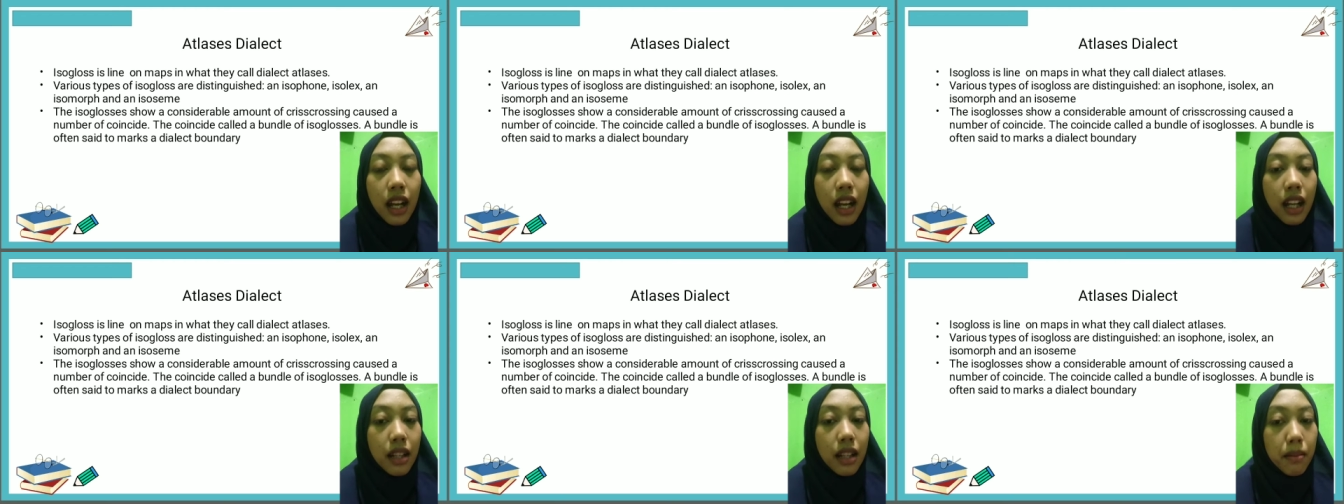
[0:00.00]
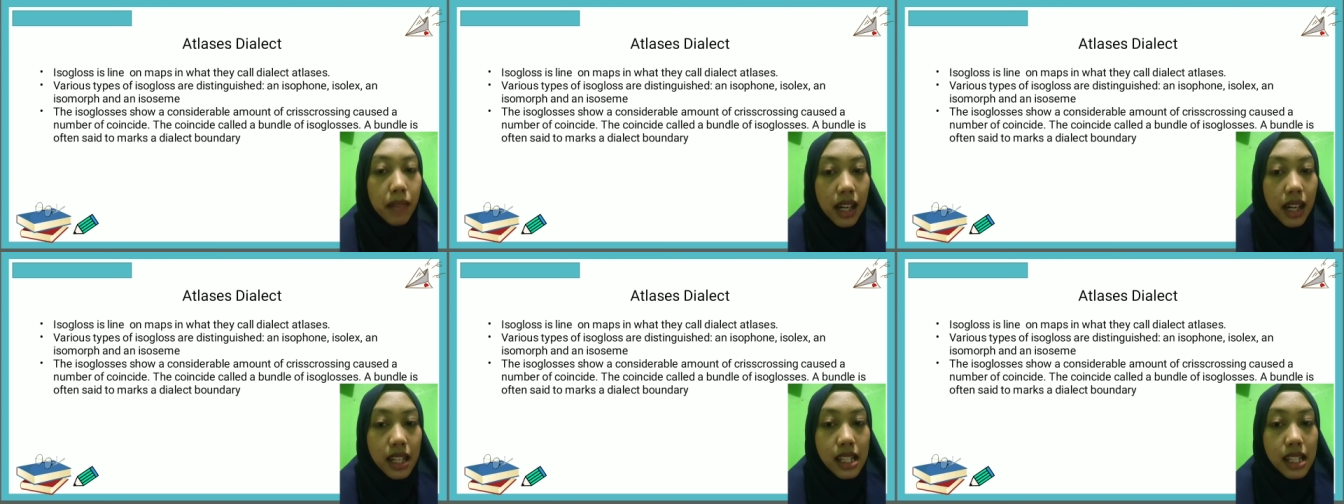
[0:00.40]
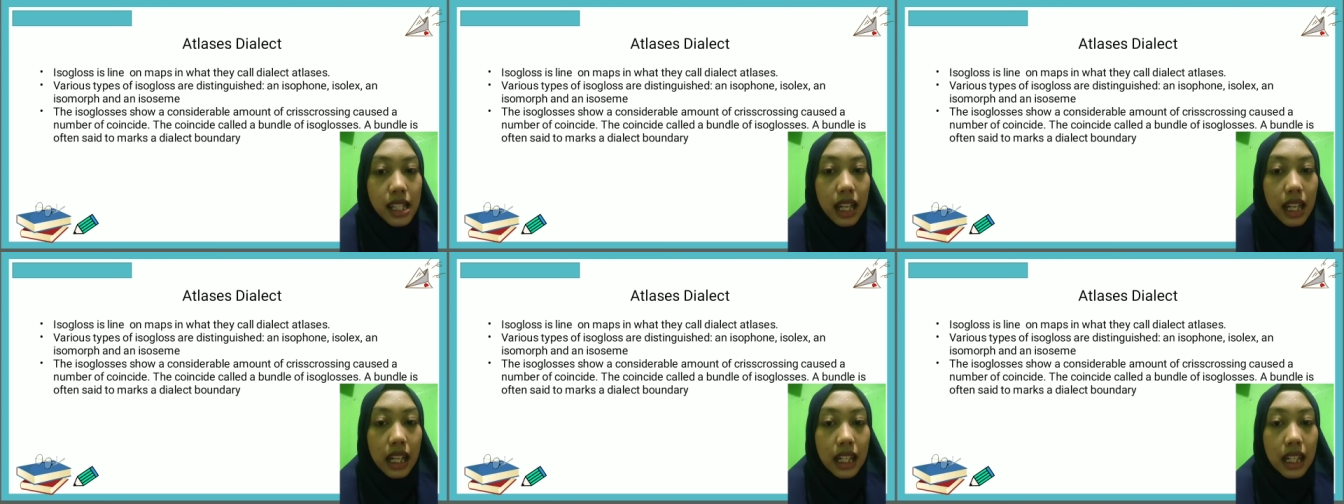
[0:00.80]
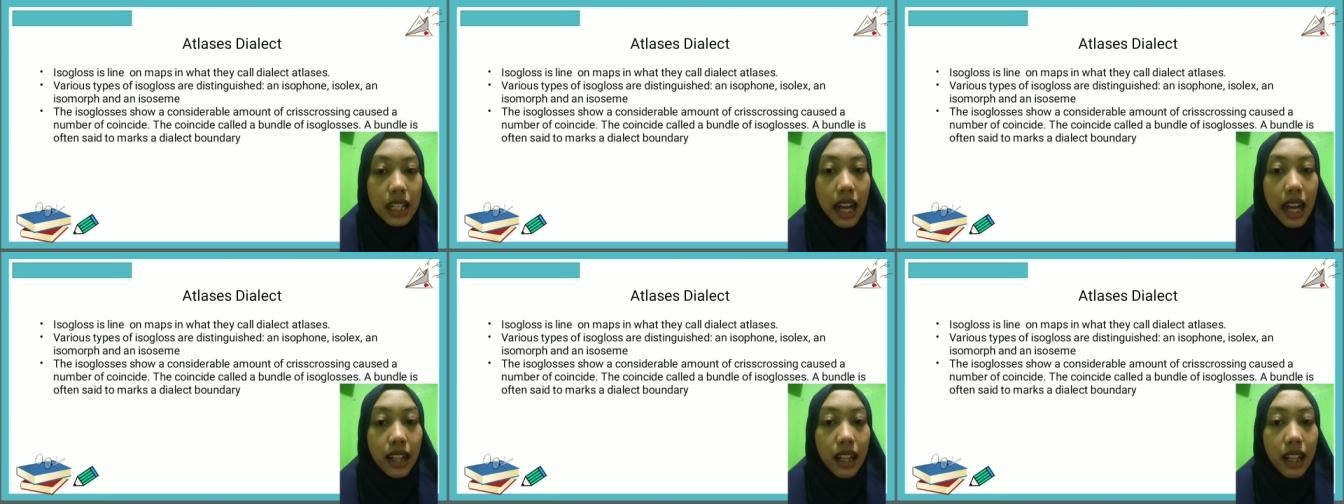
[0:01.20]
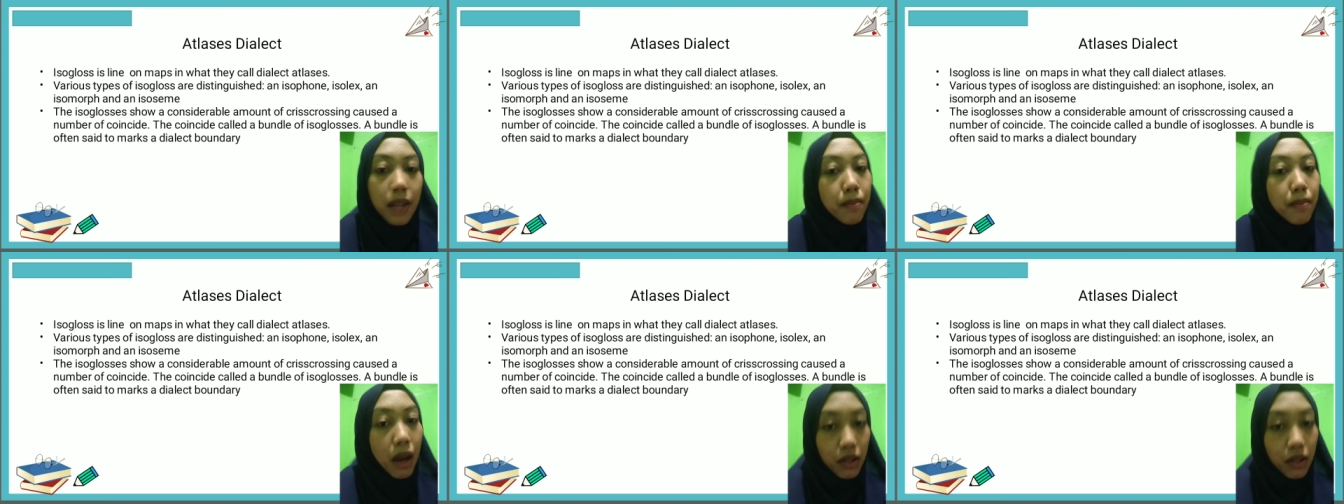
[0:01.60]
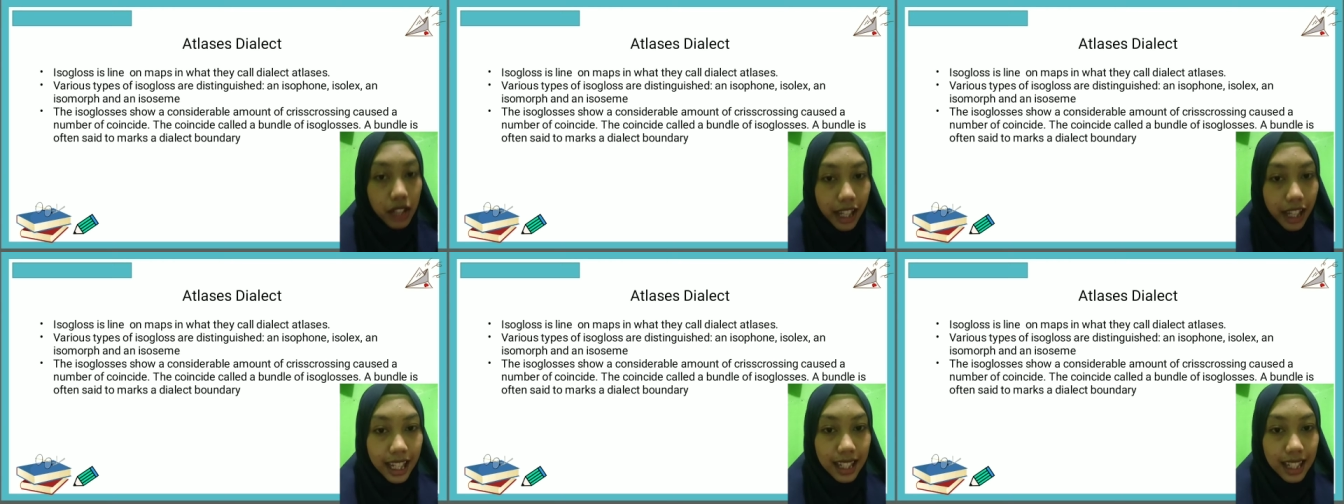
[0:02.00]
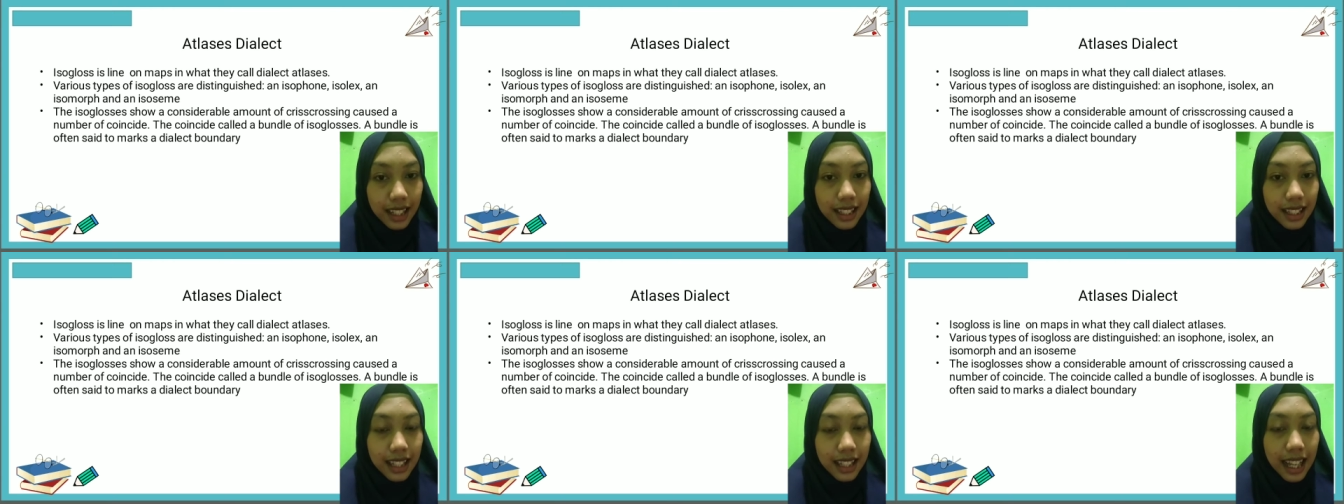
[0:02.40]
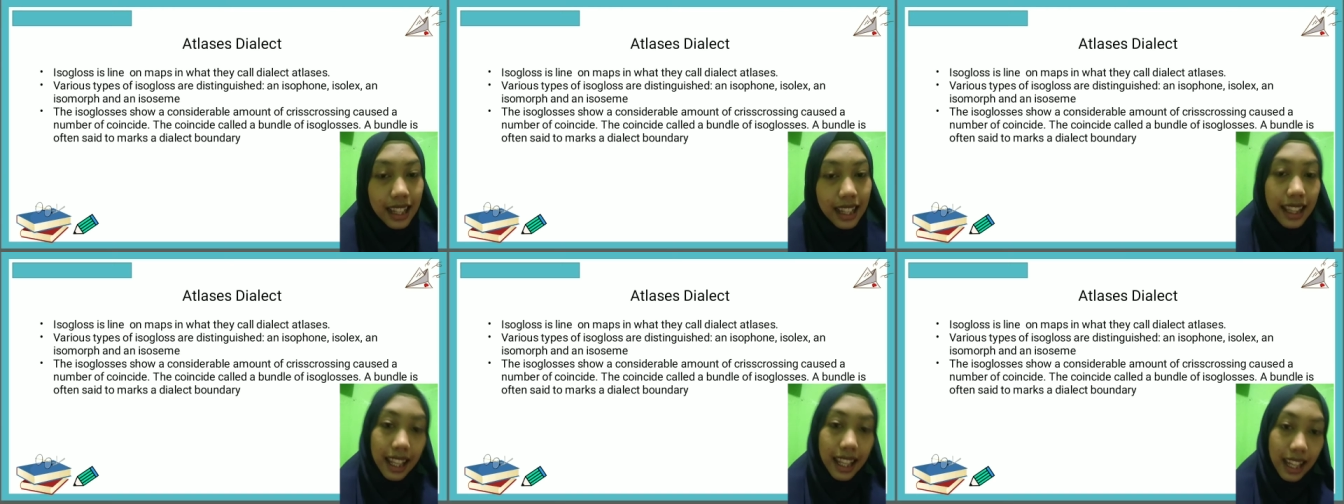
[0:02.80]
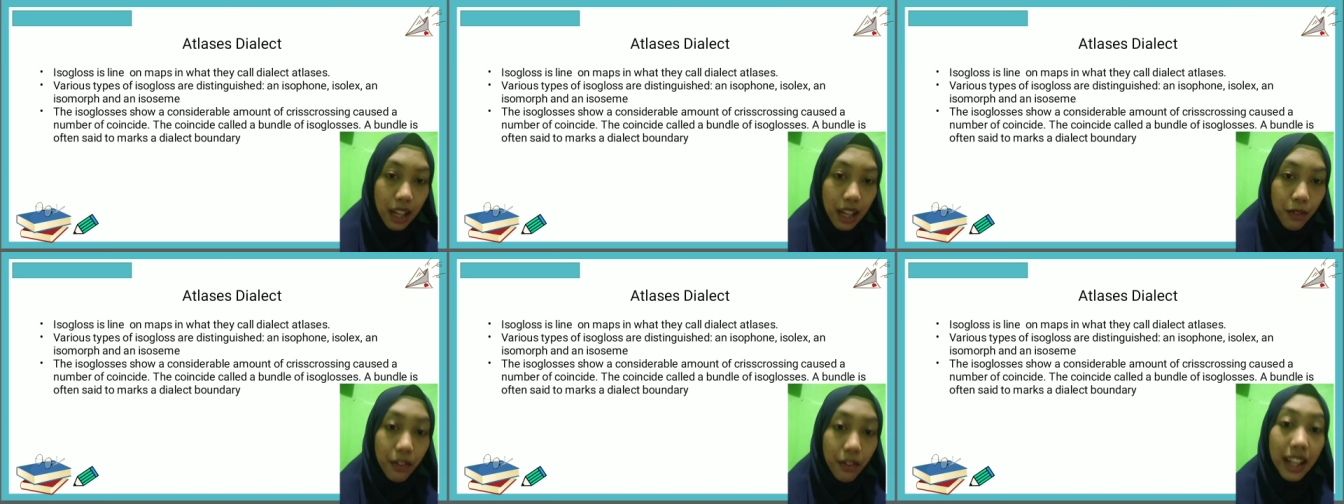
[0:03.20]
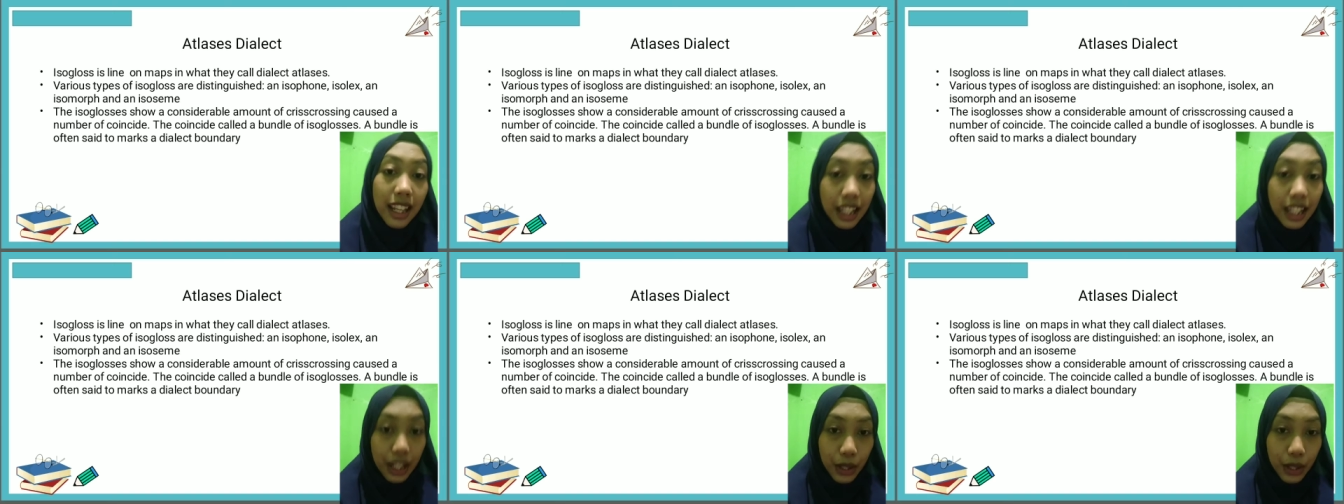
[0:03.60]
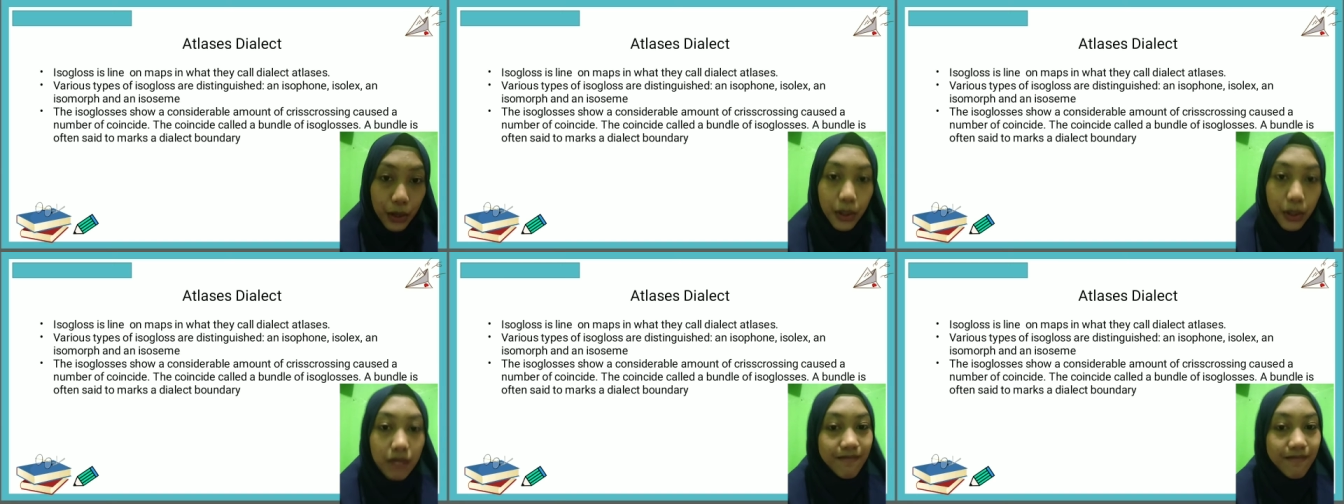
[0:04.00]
that marks a dialect boundary. Think enough? Thank you.